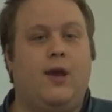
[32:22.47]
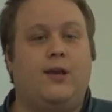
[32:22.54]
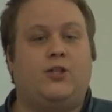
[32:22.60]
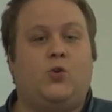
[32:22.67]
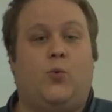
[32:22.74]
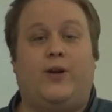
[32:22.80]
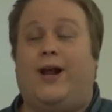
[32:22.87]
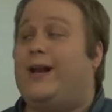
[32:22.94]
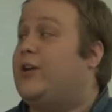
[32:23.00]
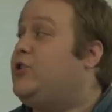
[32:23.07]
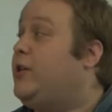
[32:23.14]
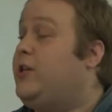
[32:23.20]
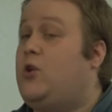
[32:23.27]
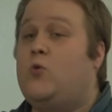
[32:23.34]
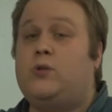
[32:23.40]
So we're not
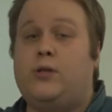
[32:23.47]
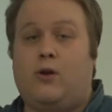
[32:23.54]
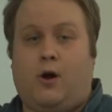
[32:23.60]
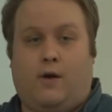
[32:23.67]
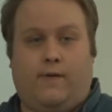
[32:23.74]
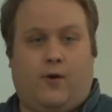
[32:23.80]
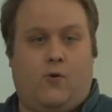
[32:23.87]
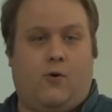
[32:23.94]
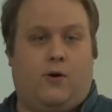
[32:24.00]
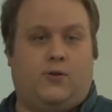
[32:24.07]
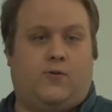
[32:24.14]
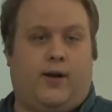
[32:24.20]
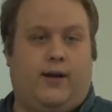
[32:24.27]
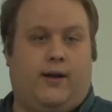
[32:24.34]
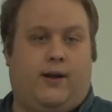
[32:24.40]
actually using all of the cores
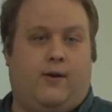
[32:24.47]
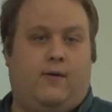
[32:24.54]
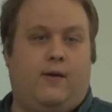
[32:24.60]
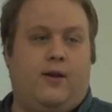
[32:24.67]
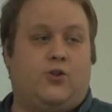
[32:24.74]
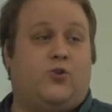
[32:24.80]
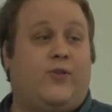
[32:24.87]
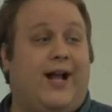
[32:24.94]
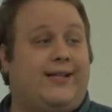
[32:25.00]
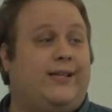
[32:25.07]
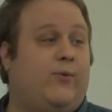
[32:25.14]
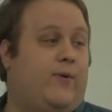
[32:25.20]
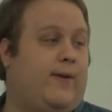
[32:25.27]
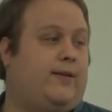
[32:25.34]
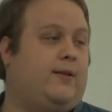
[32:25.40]
right now. So that's how
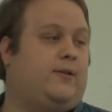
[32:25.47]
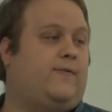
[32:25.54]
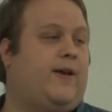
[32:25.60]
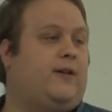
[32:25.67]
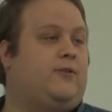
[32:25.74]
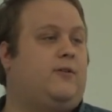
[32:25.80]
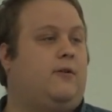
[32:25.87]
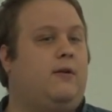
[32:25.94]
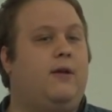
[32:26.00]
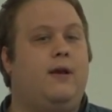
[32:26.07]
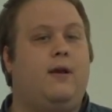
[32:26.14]
we make this faster.